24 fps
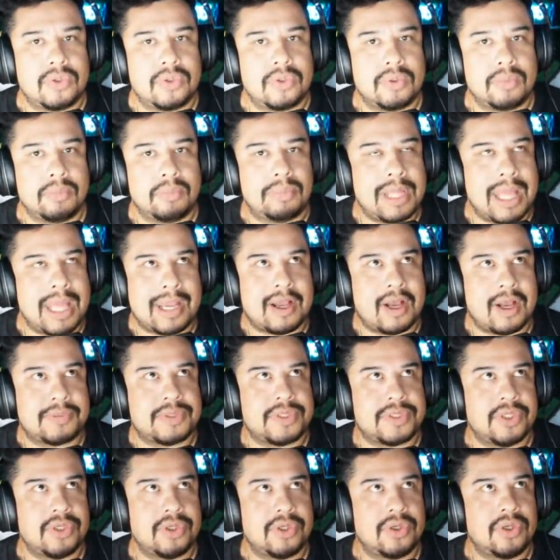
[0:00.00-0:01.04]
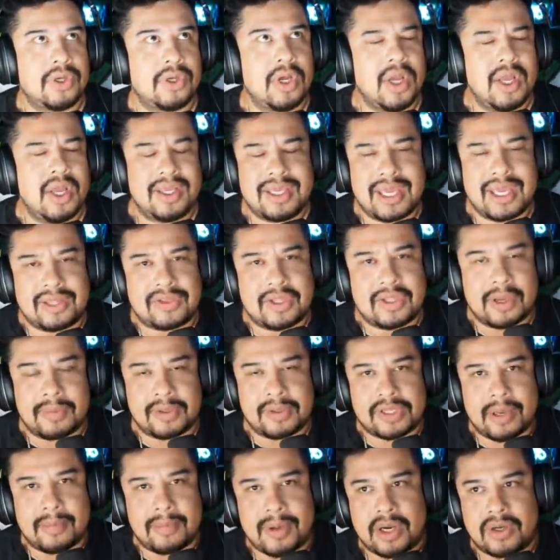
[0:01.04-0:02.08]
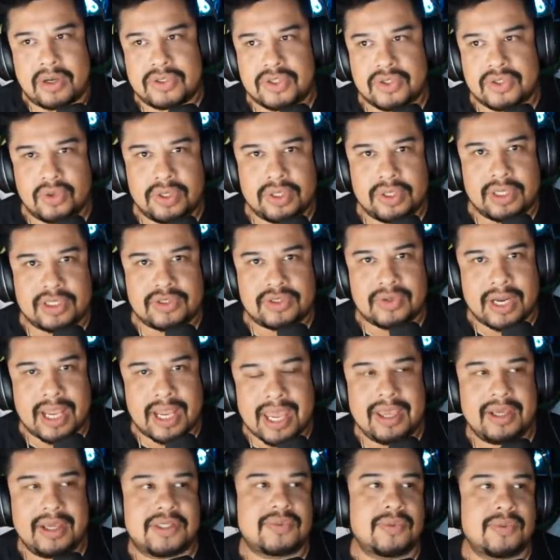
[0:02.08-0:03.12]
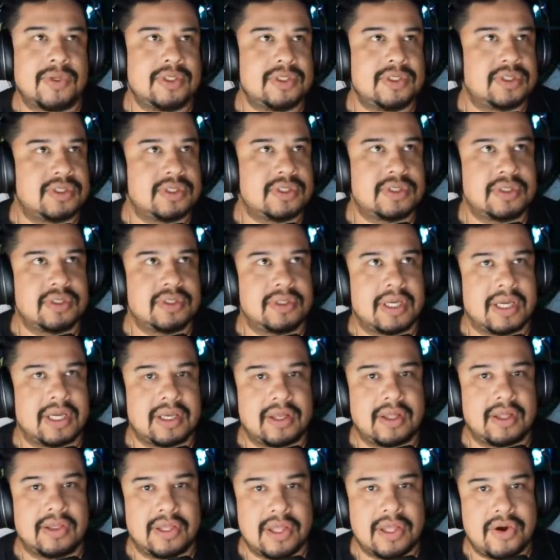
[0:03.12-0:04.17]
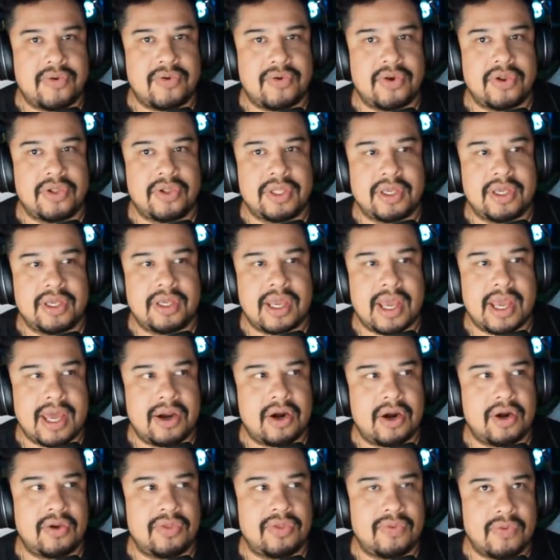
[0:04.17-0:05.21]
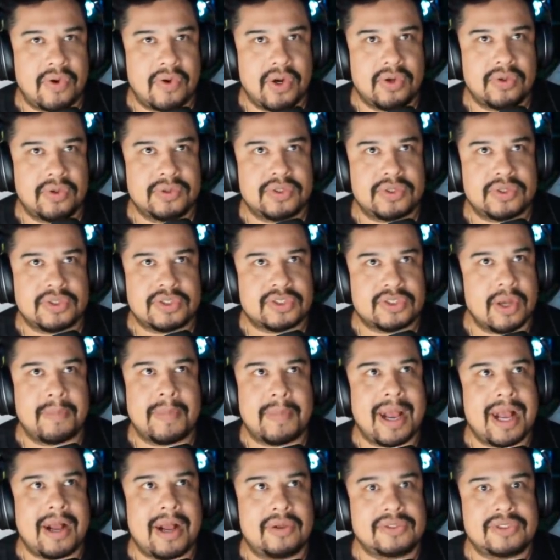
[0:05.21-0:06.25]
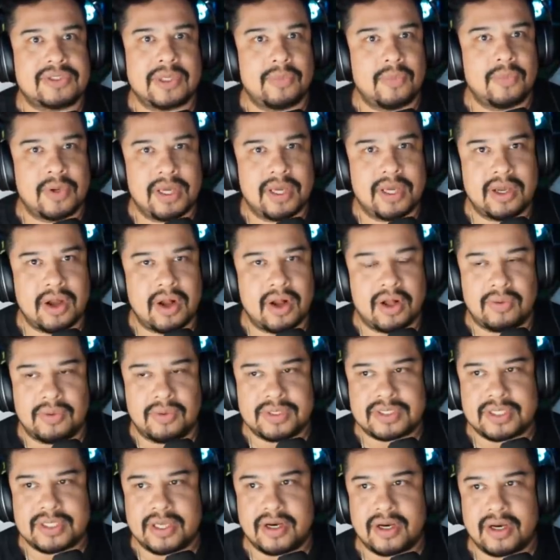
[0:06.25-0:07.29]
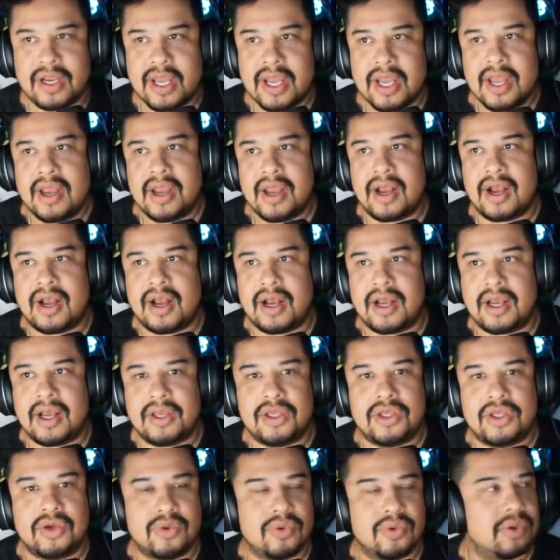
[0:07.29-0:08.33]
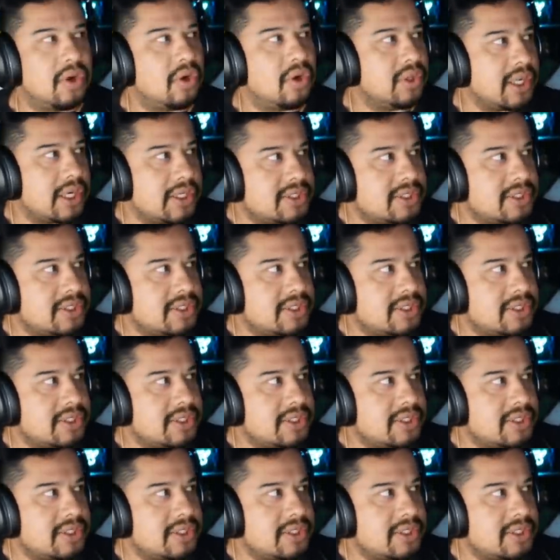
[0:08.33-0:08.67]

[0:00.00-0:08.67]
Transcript: Black Ops 2. Yeah, think about the amount of storylines, right? Hecz was like literally at our throats somehow, some way, always there. You hold on a